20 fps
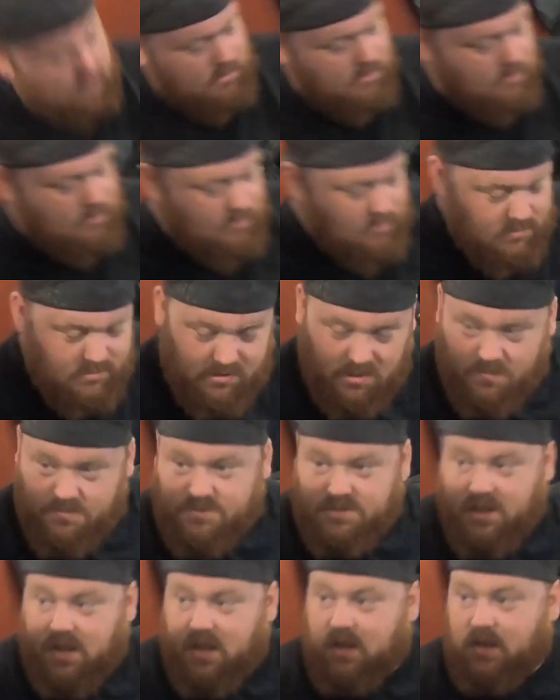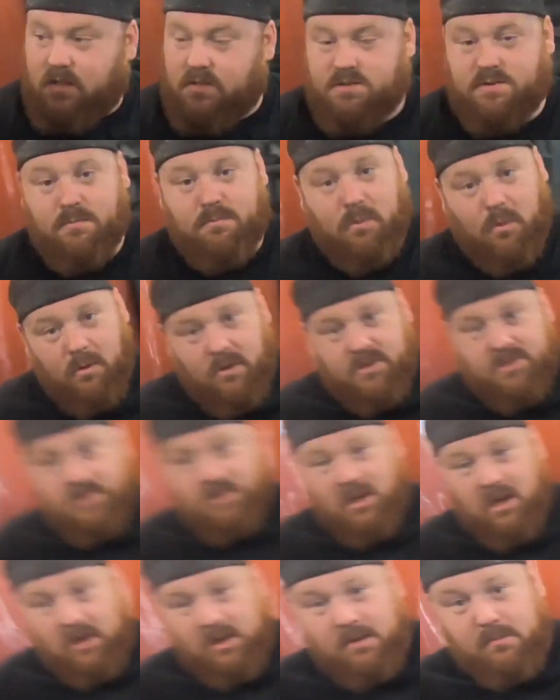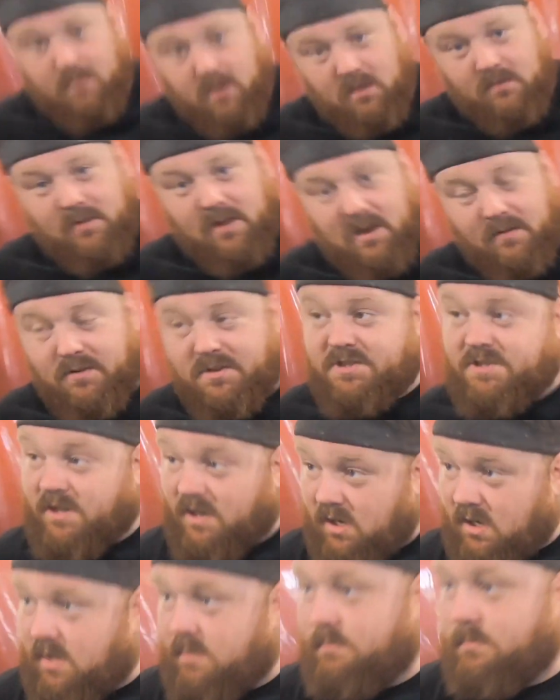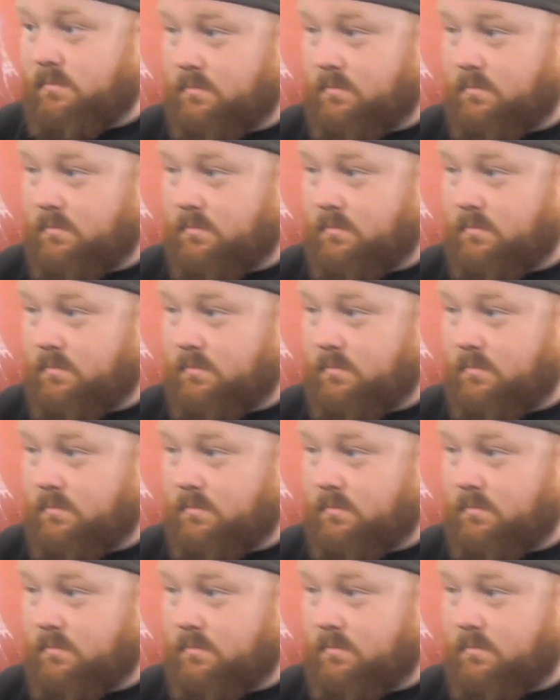What's up, Zach? It's your boy, slightly above average Tom.